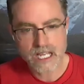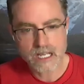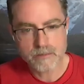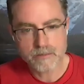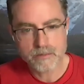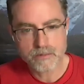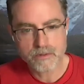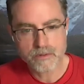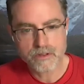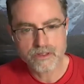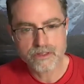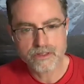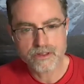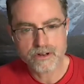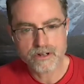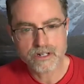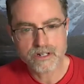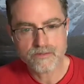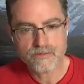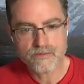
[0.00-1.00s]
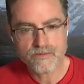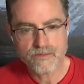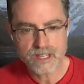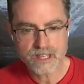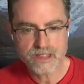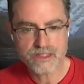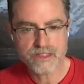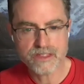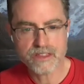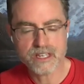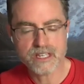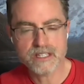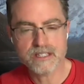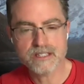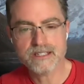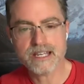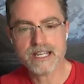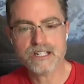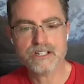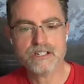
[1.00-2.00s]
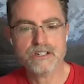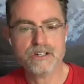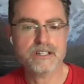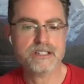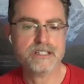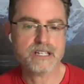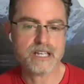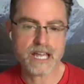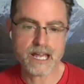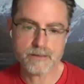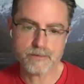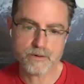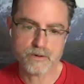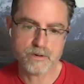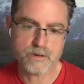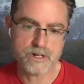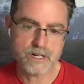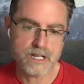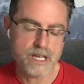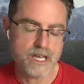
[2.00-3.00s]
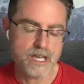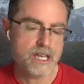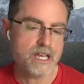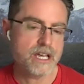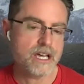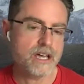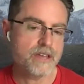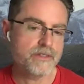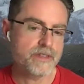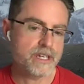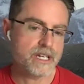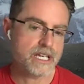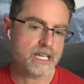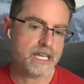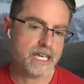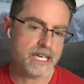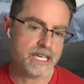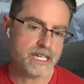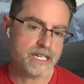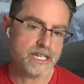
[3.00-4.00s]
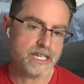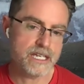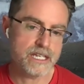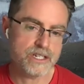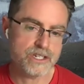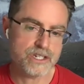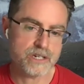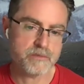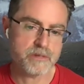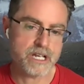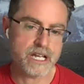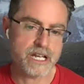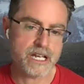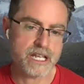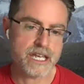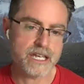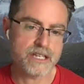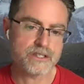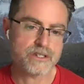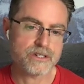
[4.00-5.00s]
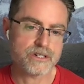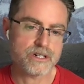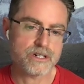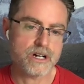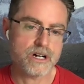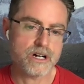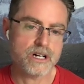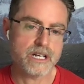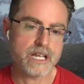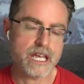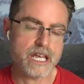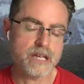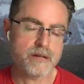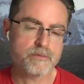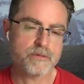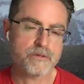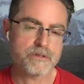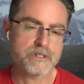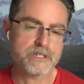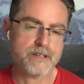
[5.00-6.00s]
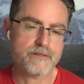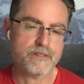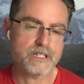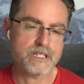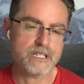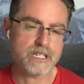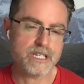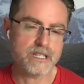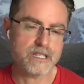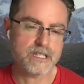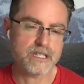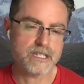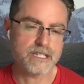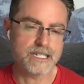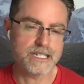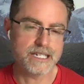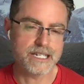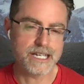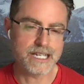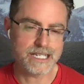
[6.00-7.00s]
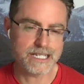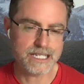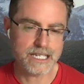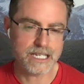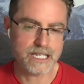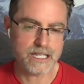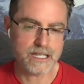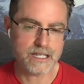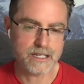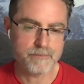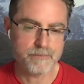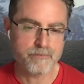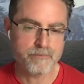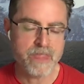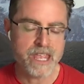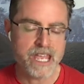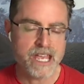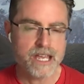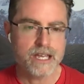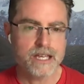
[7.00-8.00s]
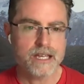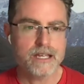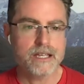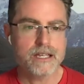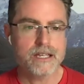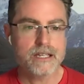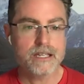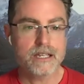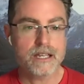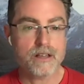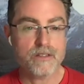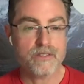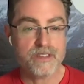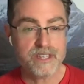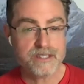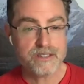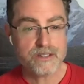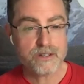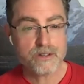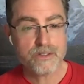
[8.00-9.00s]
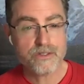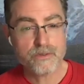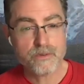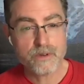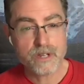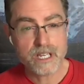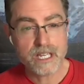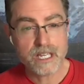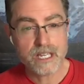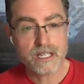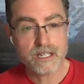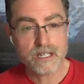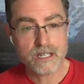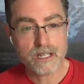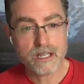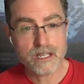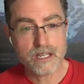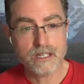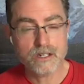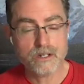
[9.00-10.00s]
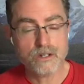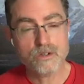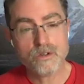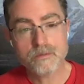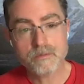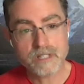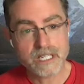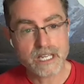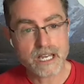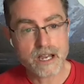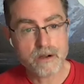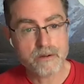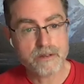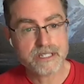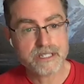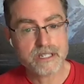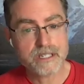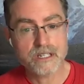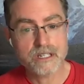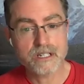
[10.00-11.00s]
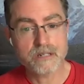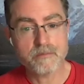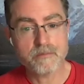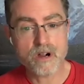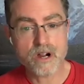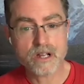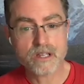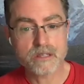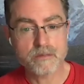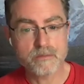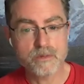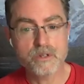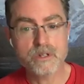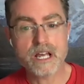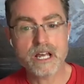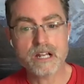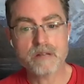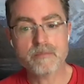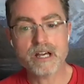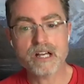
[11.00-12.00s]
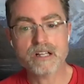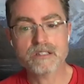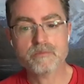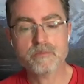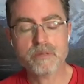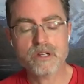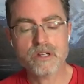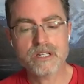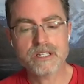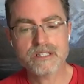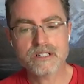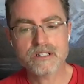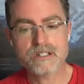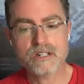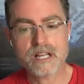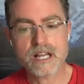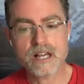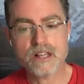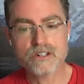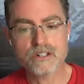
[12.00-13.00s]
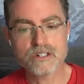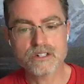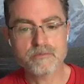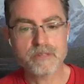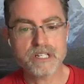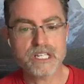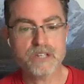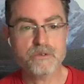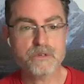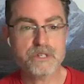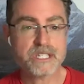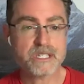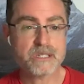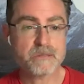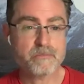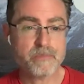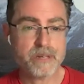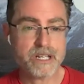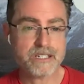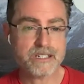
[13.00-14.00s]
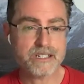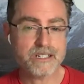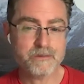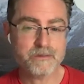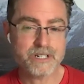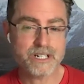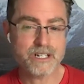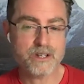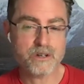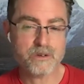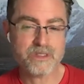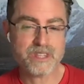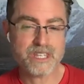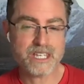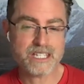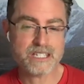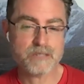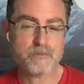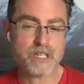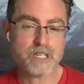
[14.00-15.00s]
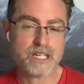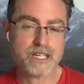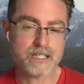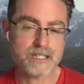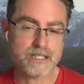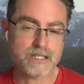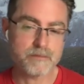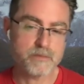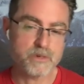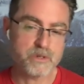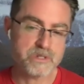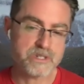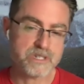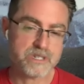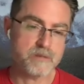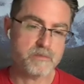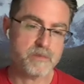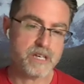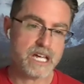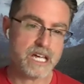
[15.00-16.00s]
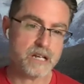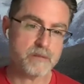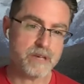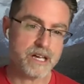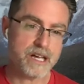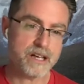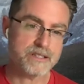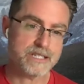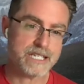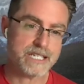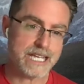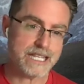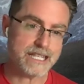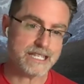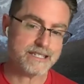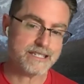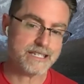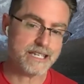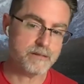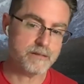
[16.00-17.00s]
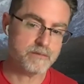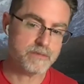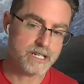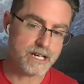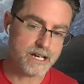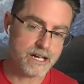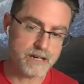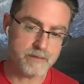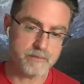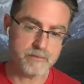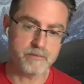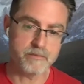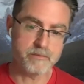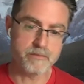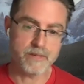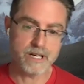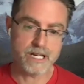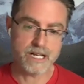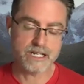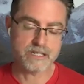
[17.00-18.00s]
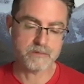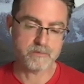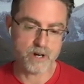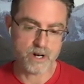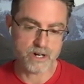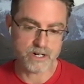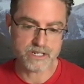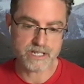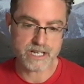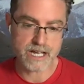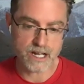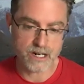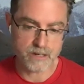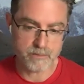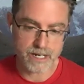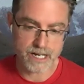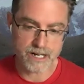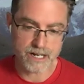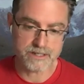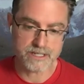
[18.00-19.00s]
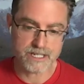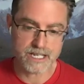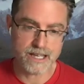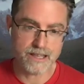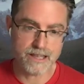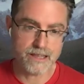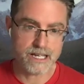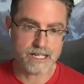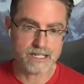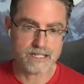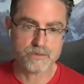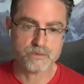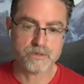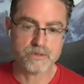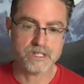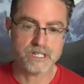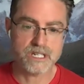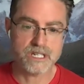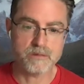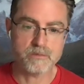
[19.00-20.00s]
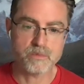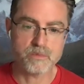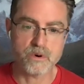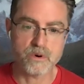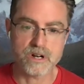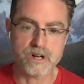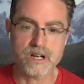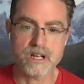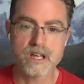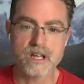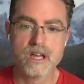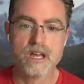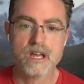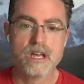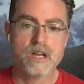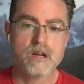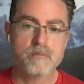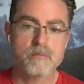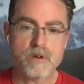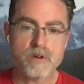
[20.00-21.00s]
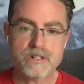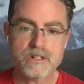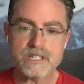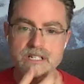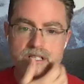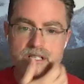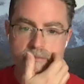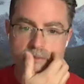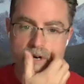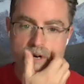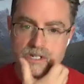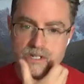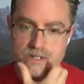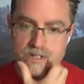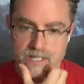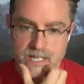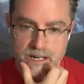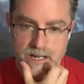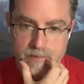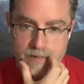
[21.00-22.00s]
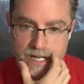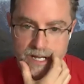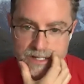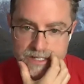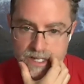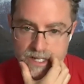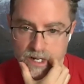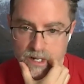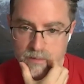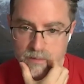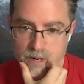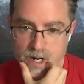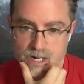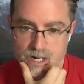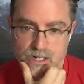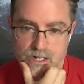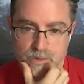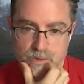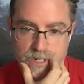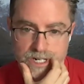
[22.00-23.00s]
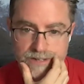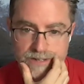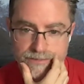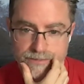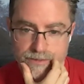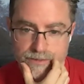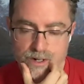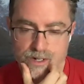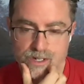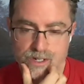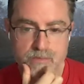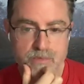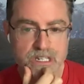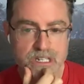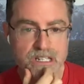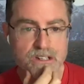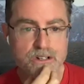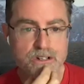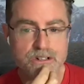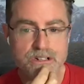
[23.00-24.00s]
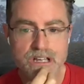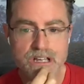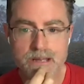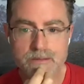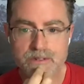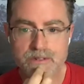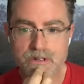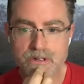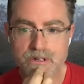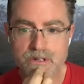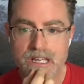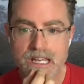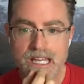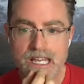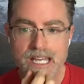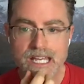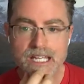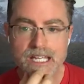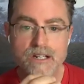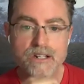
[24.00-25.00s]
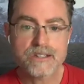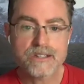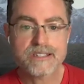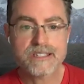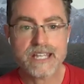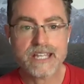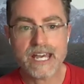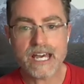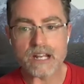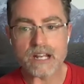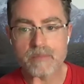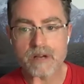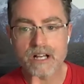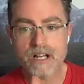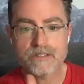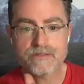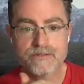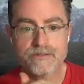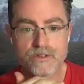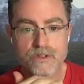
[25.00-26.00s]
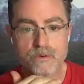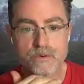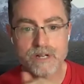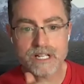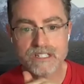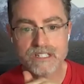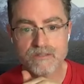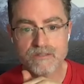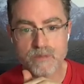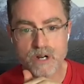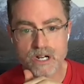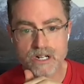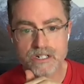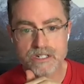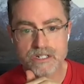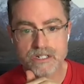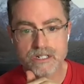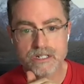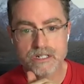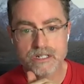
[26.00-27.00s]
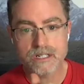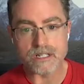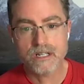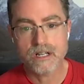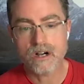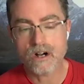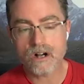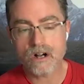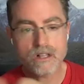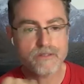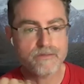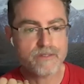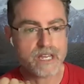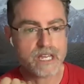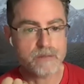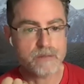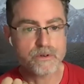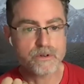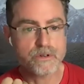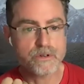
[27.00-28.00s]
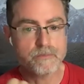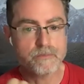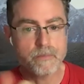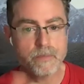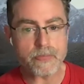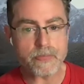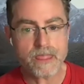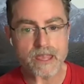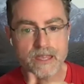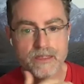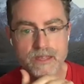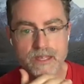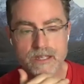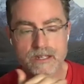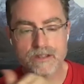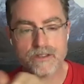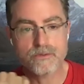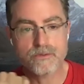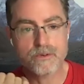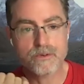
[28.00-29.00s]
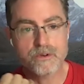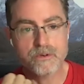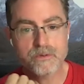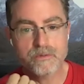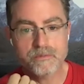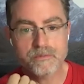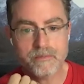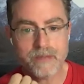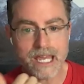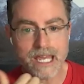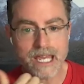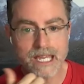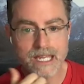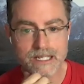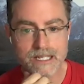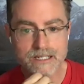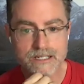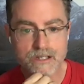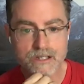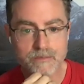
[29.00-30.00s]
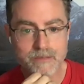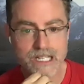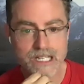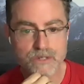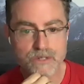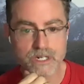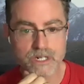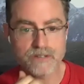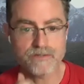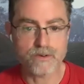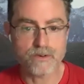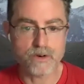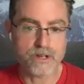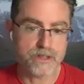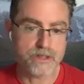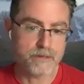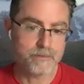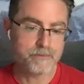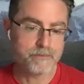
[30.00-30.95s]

April 3rd to 5th, in Sagittarius and Capricorn, and then again in Gemini and Cancer on April 17th to 19th. Now, these are three, normally I always tell you to mark the moon out of bounds periods on your calendar, but you especially want to note these because the moon's going to be out of bounds at the same time as Mars out of bounds, and that's really important. Mars goes out of bounds on March 21st, depending on your time zone, and it'll stay out of bounds for the rest of March, all of April, and then through May until May 24th.